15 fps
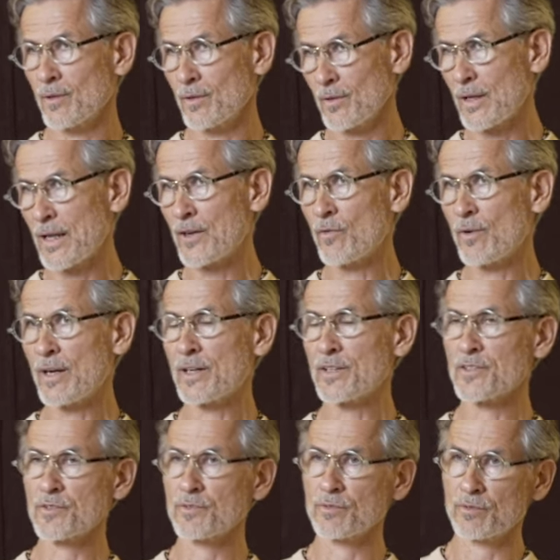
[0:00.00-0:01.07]

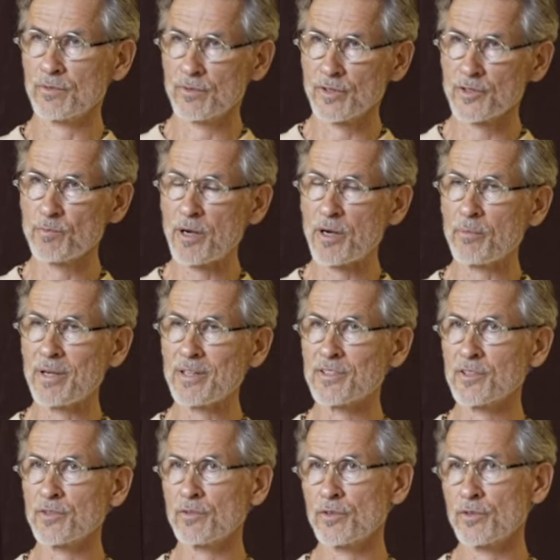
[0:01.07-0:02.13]
Likewise,
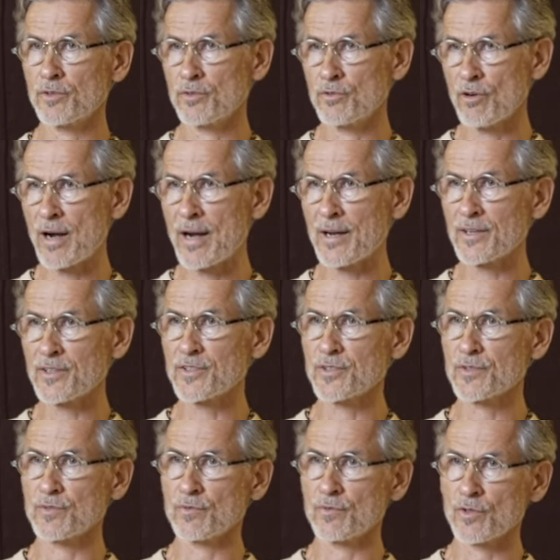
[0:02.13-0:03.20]
experimenting with
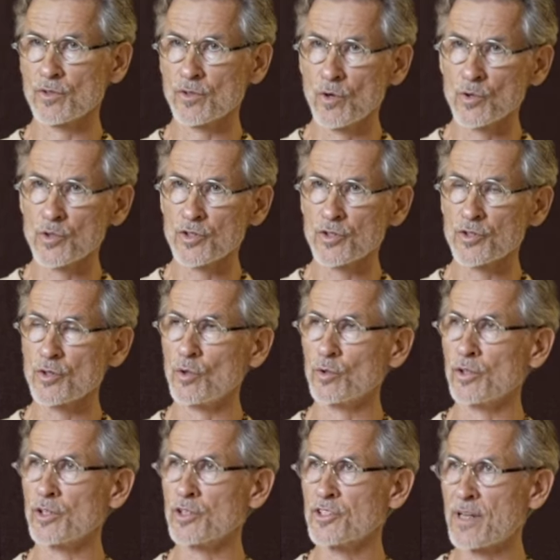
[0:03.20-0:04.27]
drugs, with
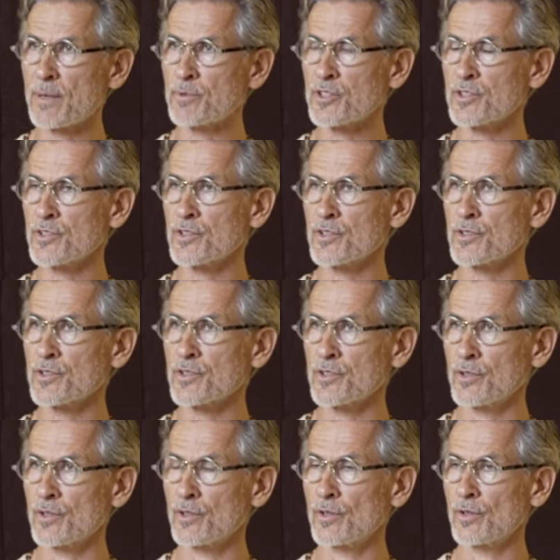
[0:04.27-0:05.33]
consciousness-altering substances,
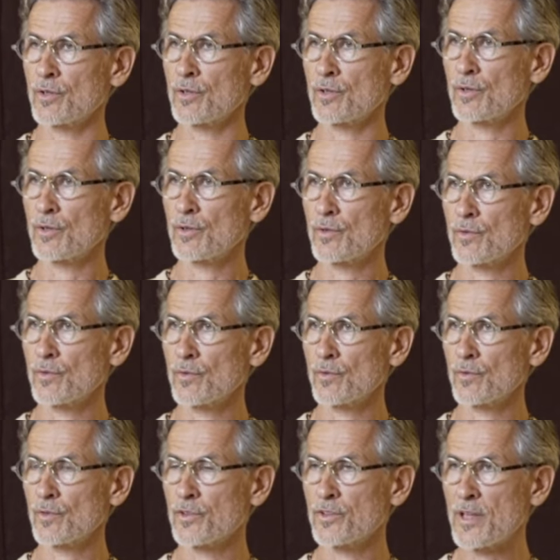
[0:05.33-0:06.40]

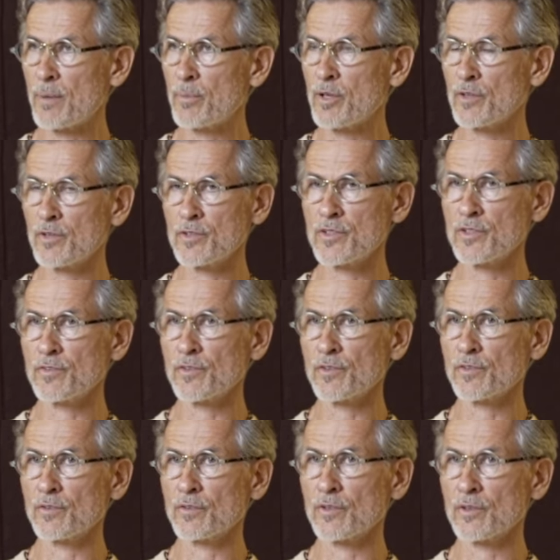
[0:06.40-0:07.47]
and dabbing in
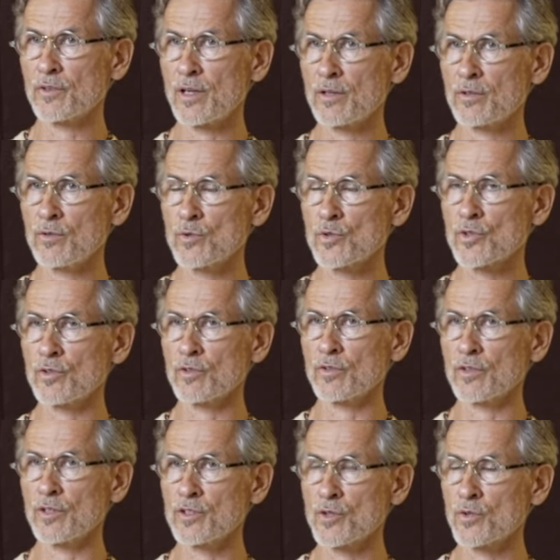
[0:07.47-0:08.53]
different unusual
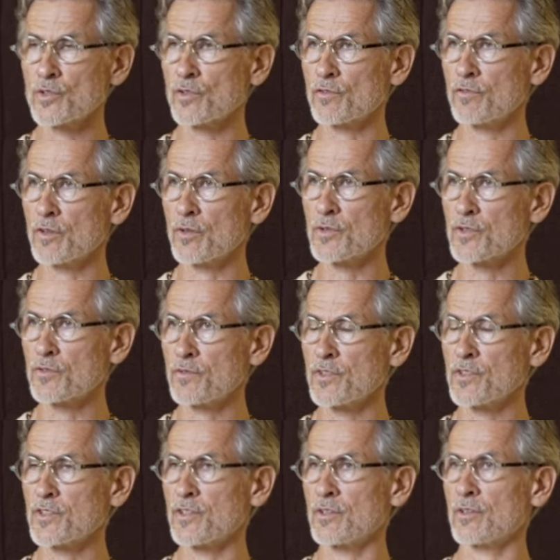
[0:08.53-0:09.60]
and exotic
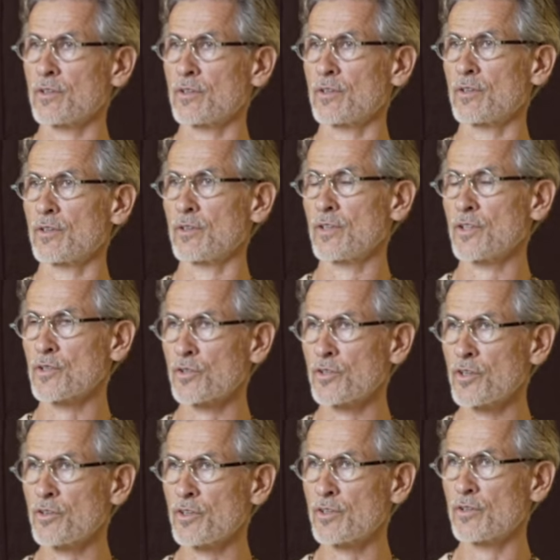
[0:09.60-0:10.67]
philosophies and
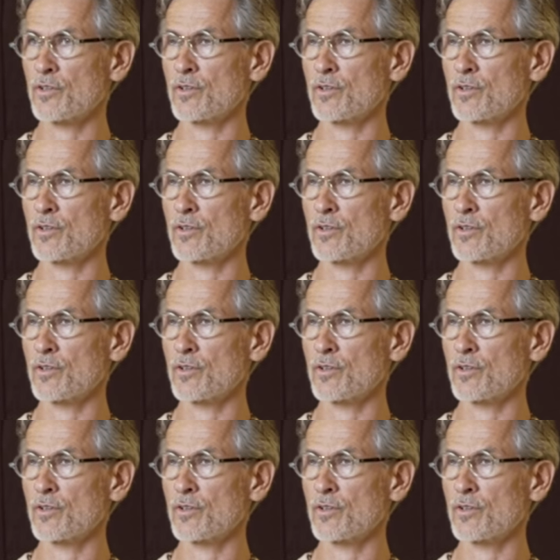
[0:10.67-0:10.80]
esoteric